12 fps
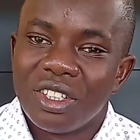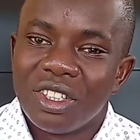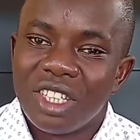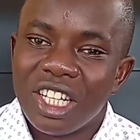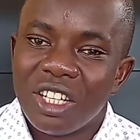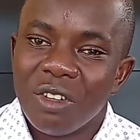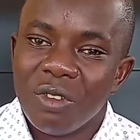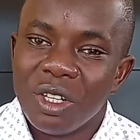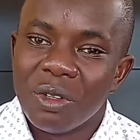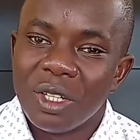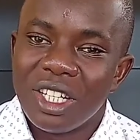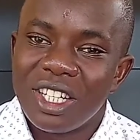Thank you,
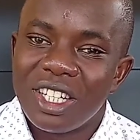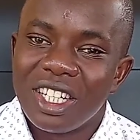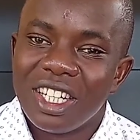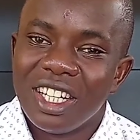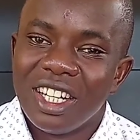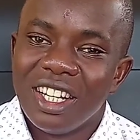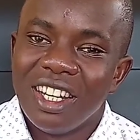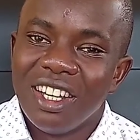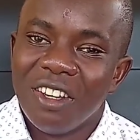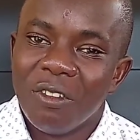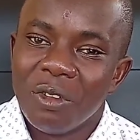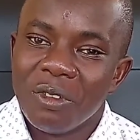viewers.
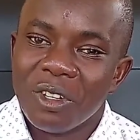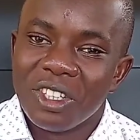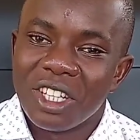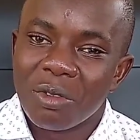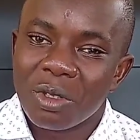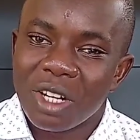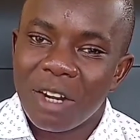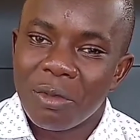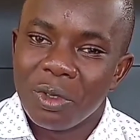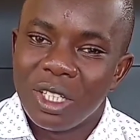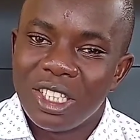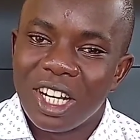If you've not subscribed to
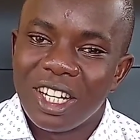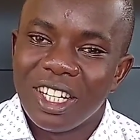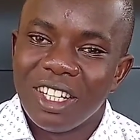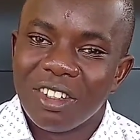the channel,